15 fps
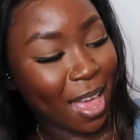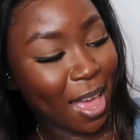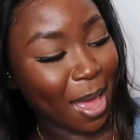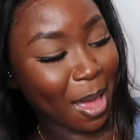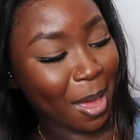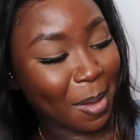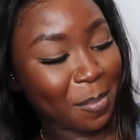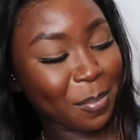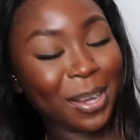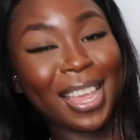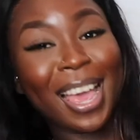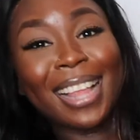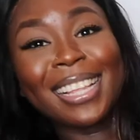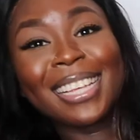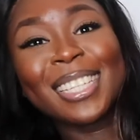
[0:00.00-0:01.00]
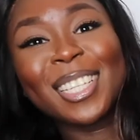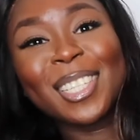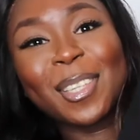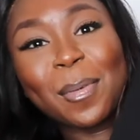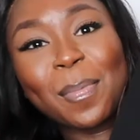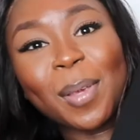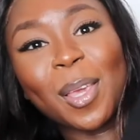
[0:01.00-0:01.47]
But yeah, these are
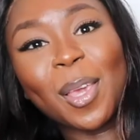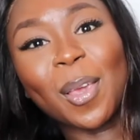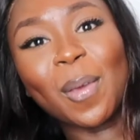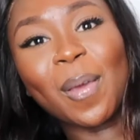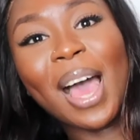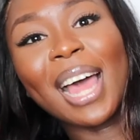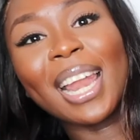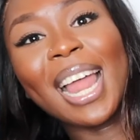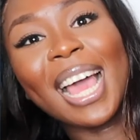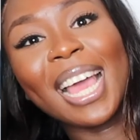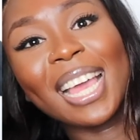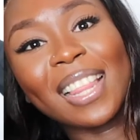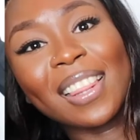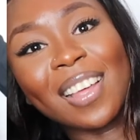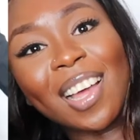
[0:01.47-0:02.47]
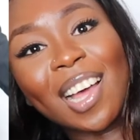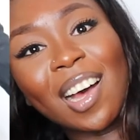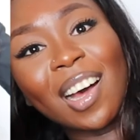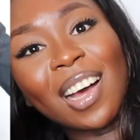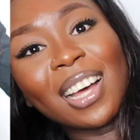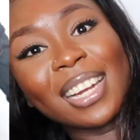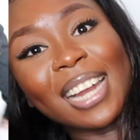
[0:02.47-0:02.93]
super cute. I like the
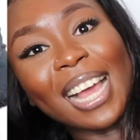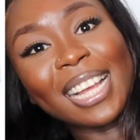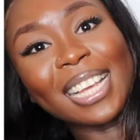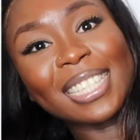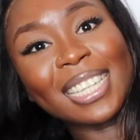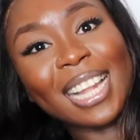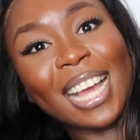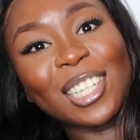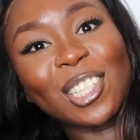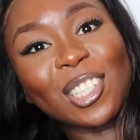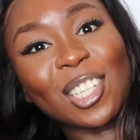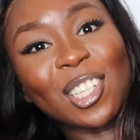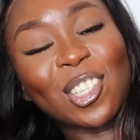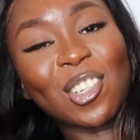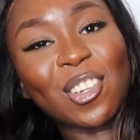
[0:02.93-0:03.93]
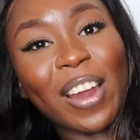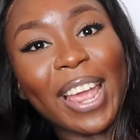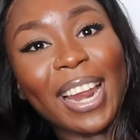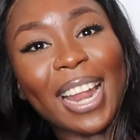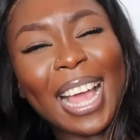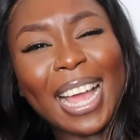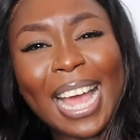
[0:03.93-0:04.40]
cut, like, it's like just a
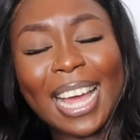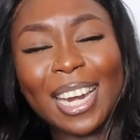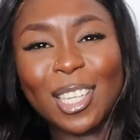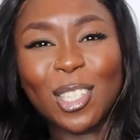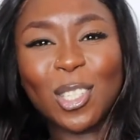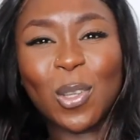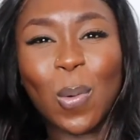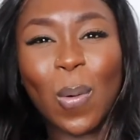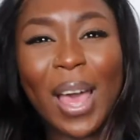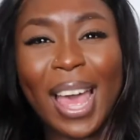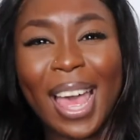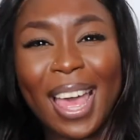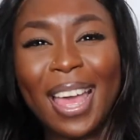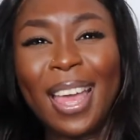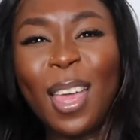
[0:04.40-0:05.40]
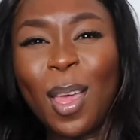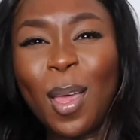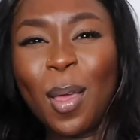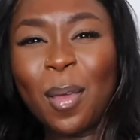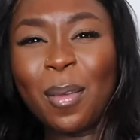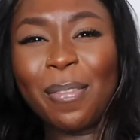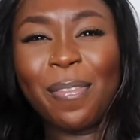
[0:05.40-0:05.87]
straight, like, kind of square
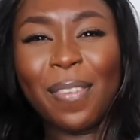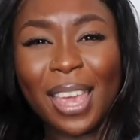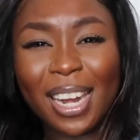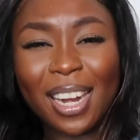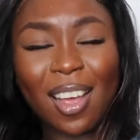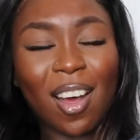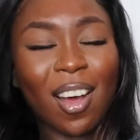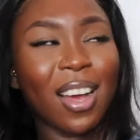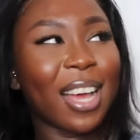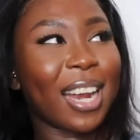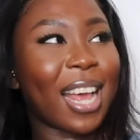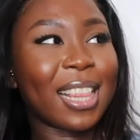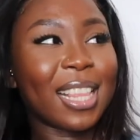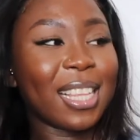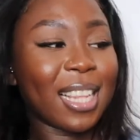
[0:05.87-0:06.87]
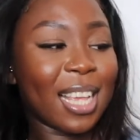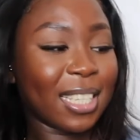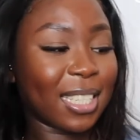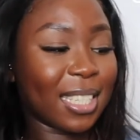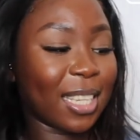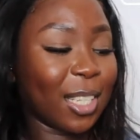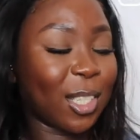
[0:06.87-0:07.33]
fitted cut, and I think
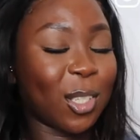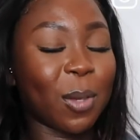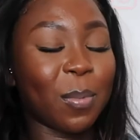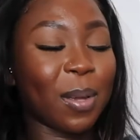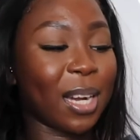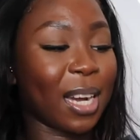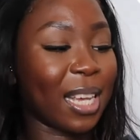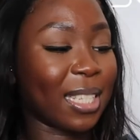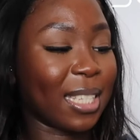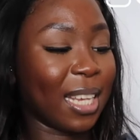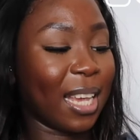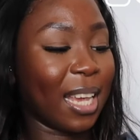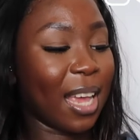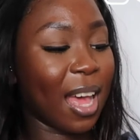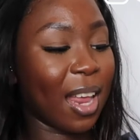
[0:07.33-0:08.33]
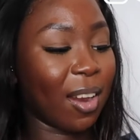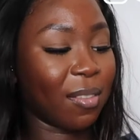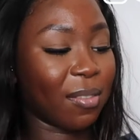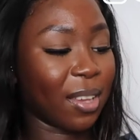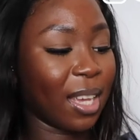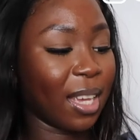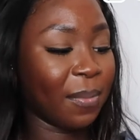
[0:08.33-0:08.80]
that's super classy. I
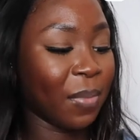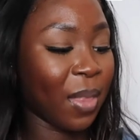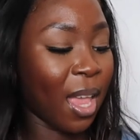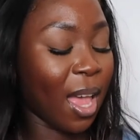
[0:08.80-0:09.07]
love it.